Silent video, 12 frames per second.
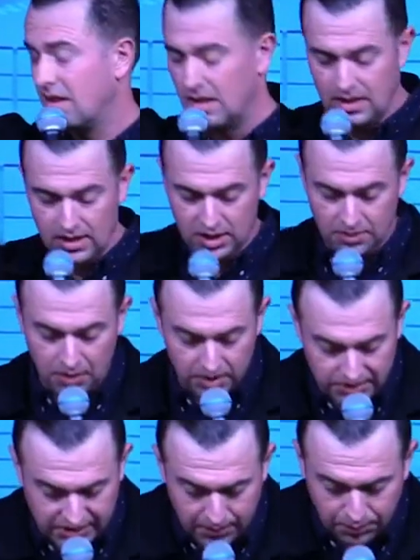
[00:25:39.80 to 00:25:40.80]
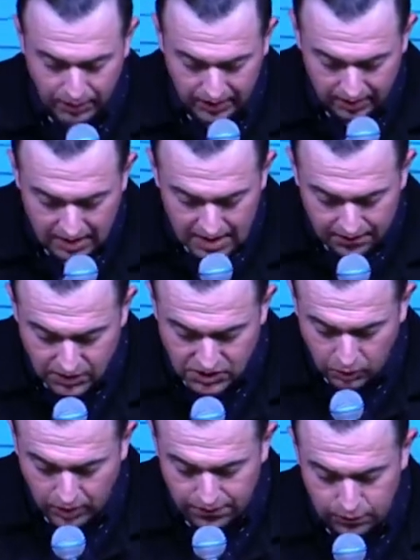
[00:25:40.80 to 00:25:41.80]
Come on, let's keep reading. Verse
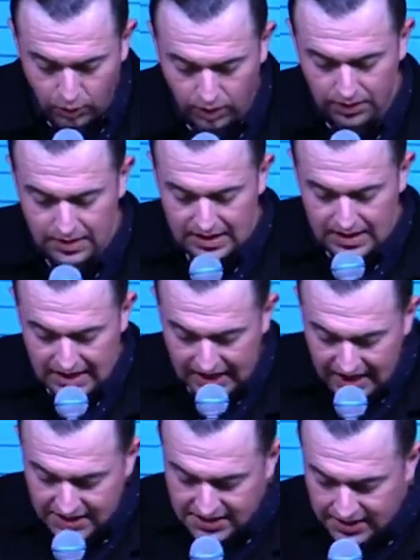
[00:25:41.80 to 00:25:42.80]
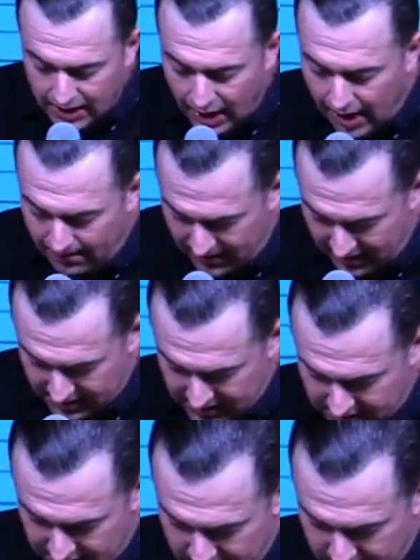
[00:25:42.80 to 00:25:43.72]
24. Isn't it obvious